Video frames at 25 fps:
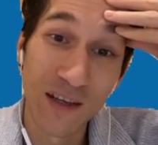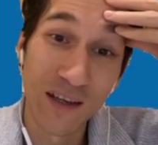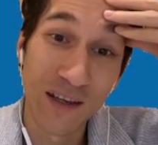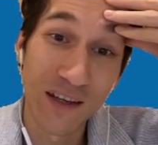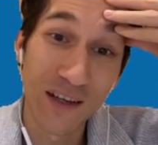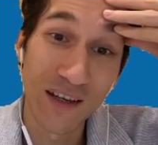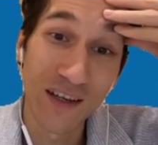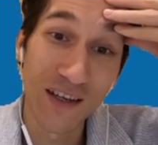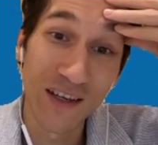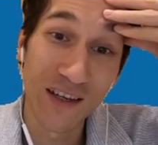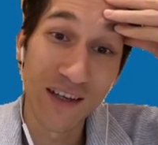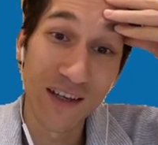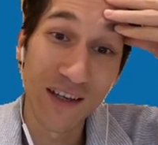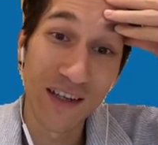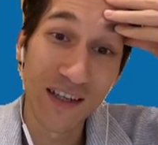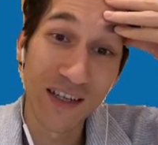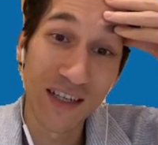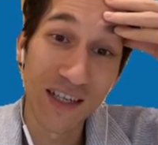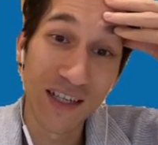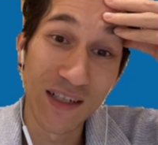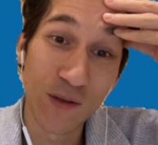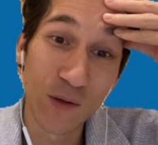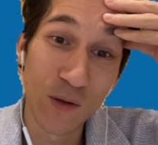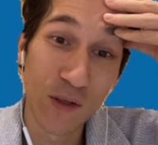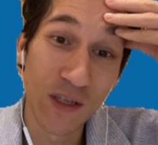Uh, I
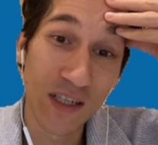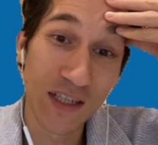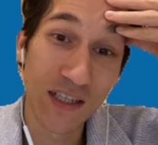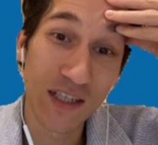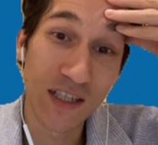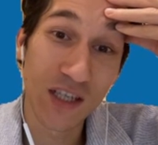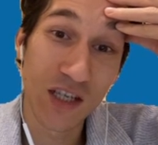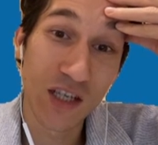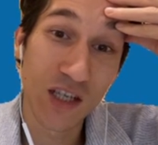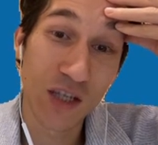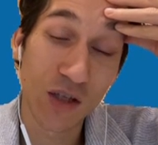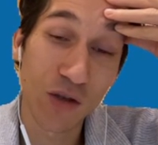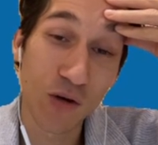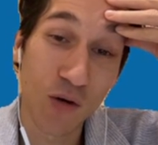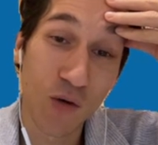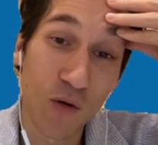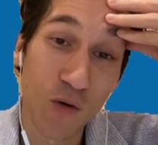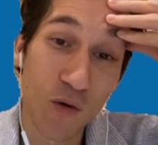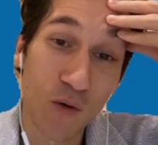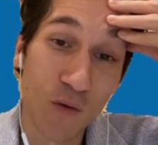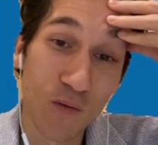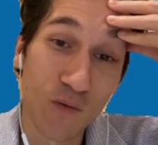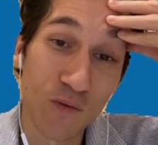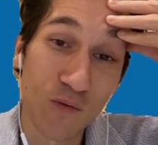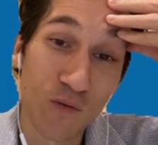need to get
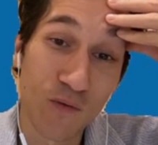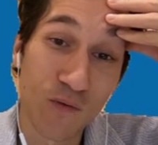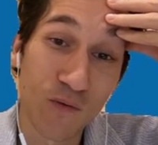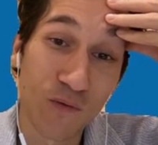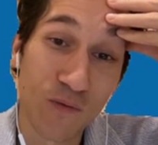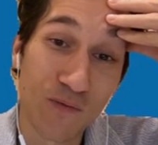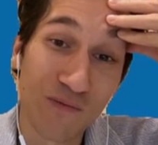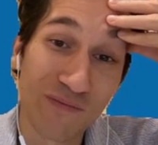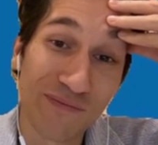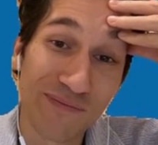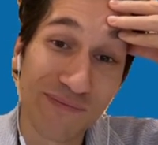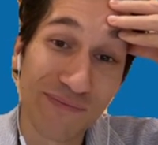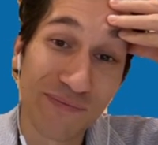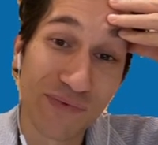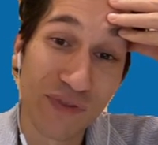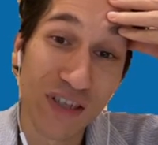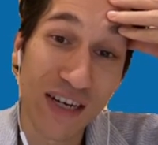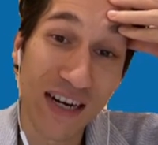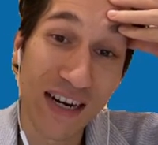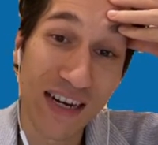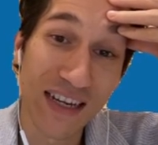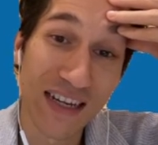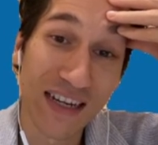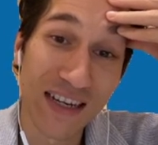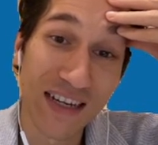stone,
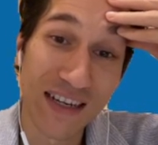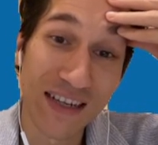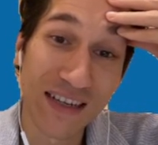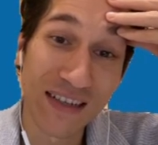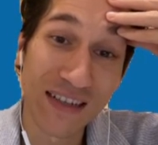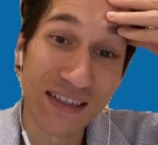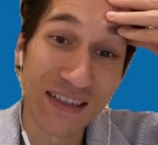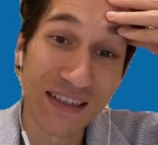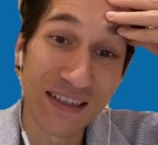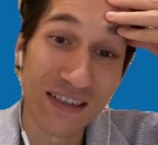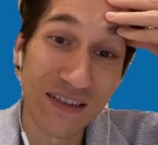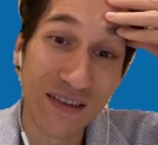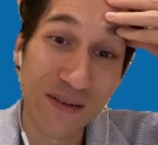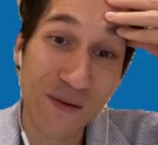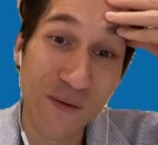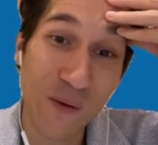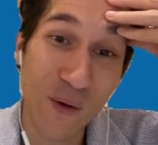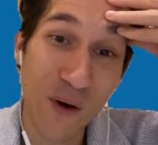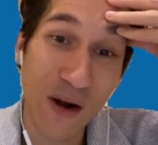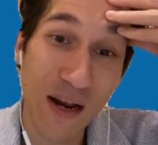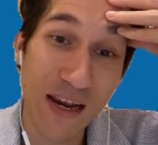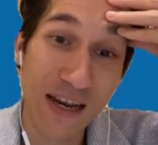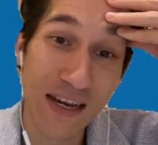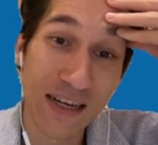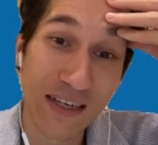kinda
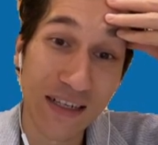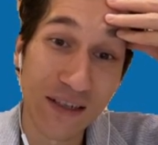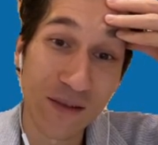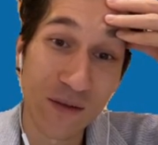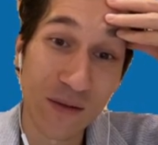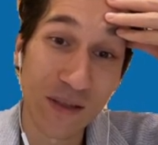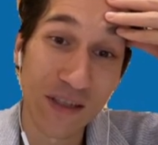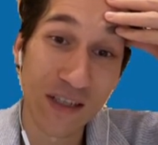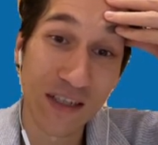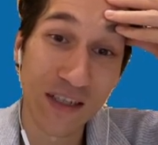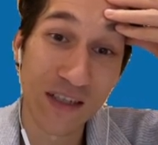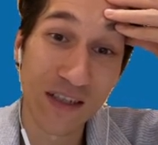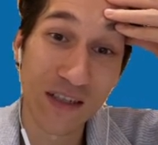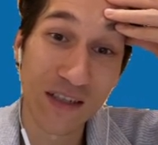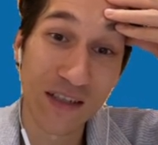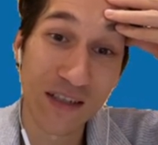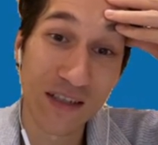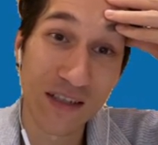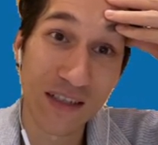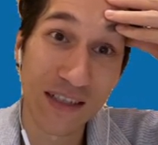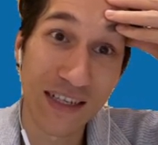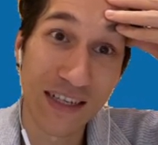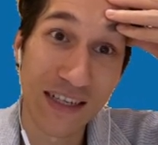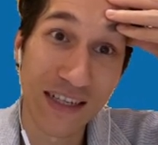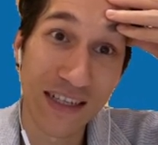right to get
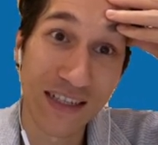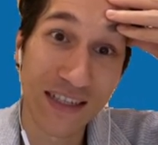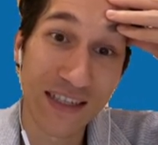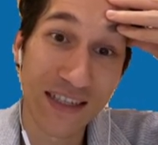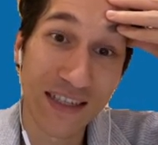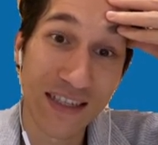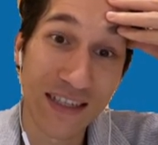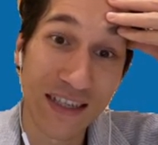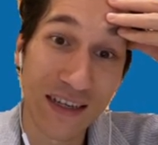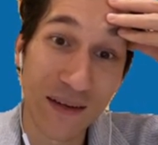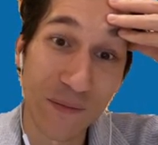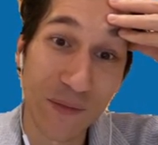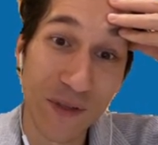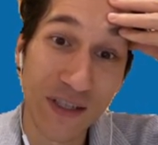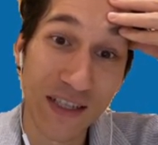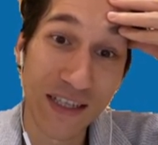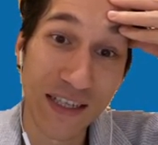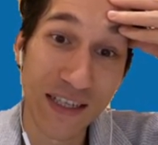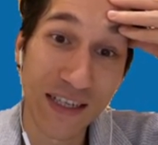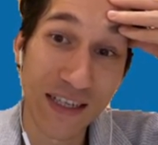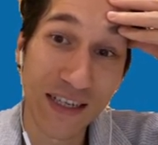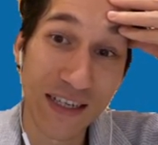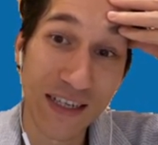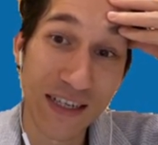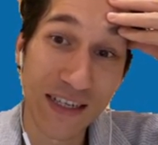at least some
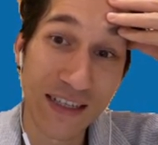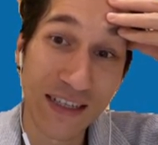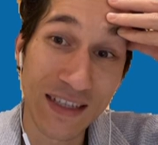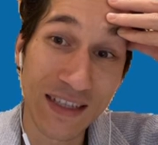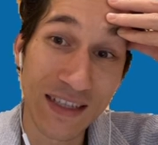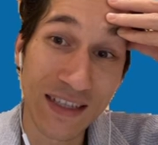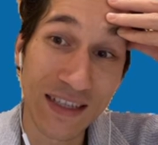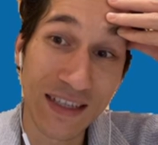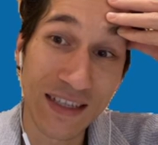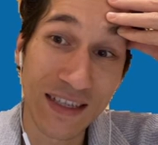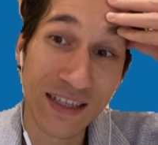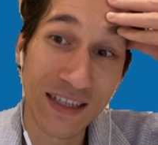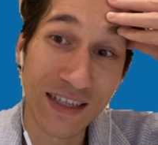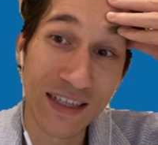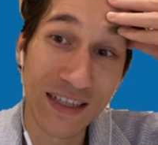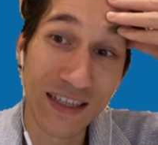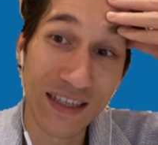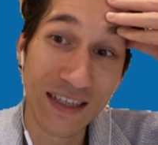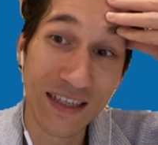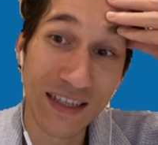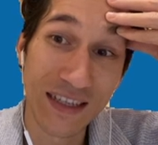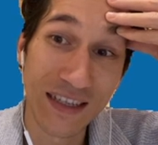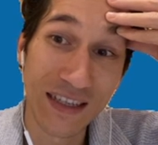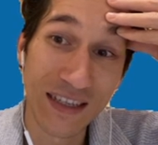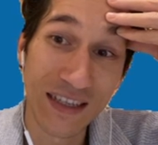cities.
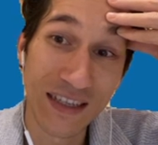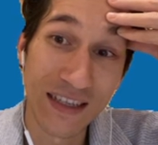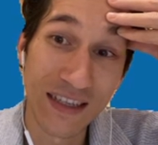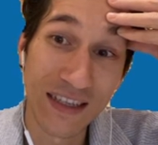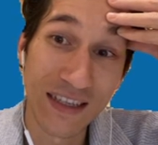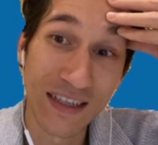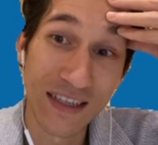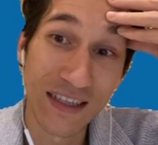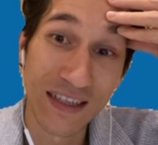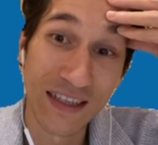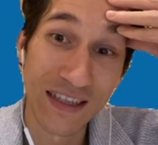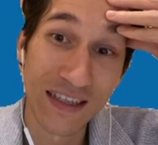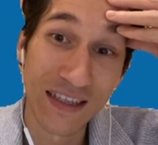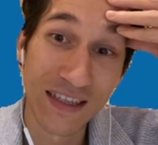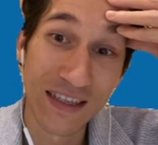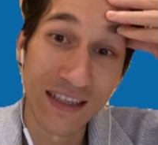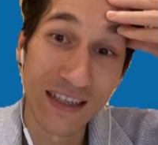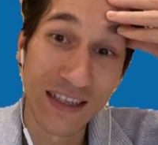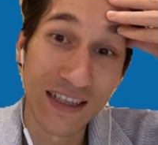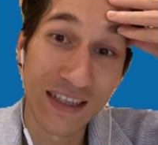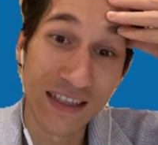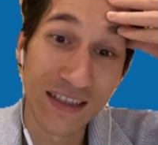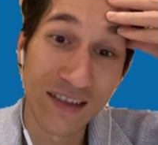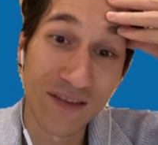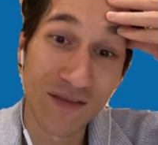
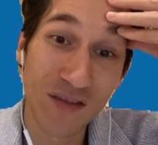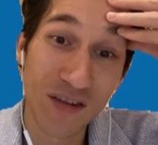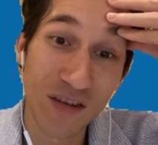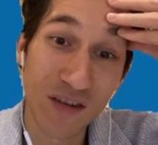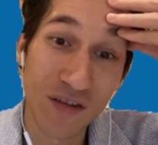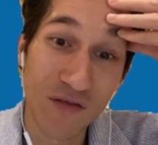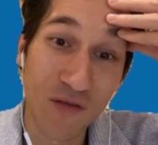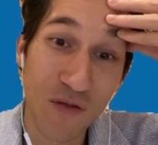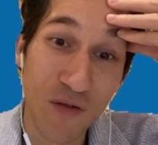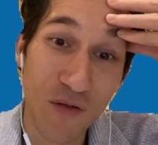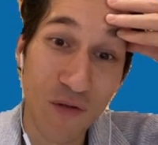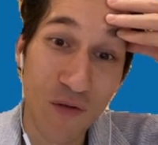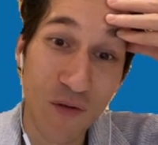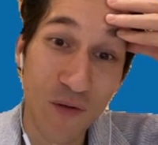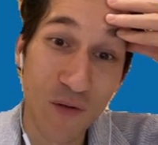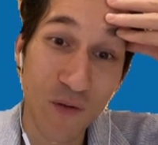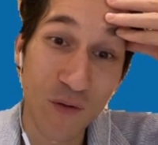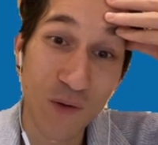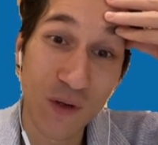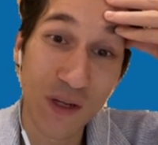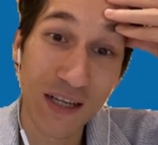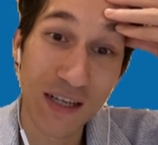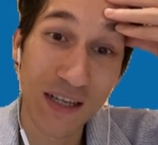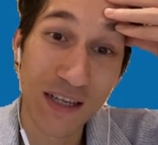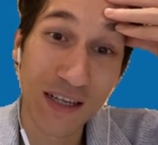Get the
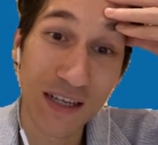road.